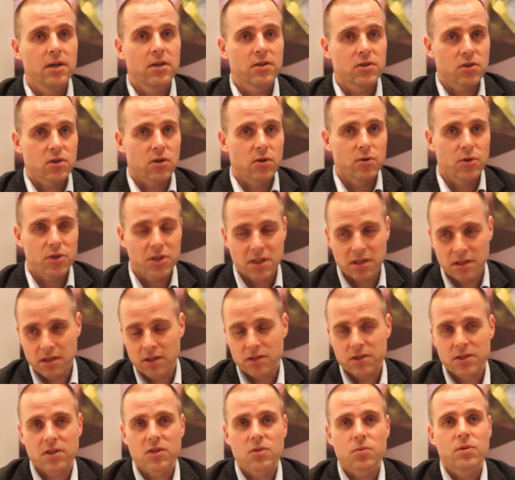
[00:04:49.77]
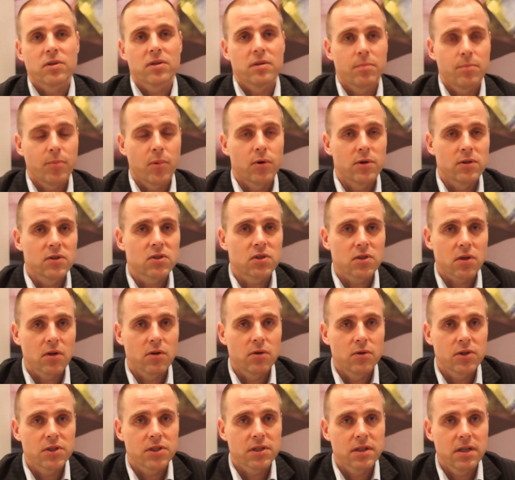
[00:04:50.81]
solution, not just with a point
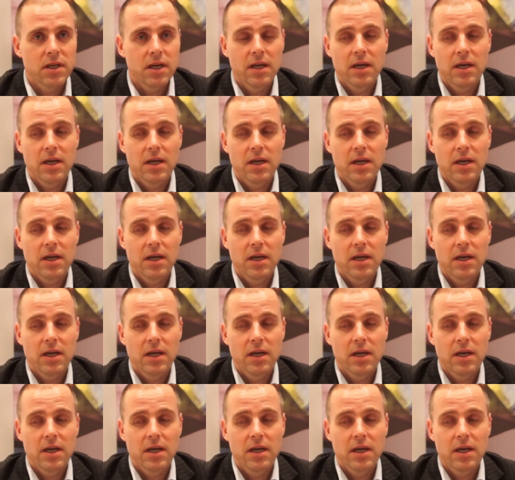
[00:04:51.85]
solution.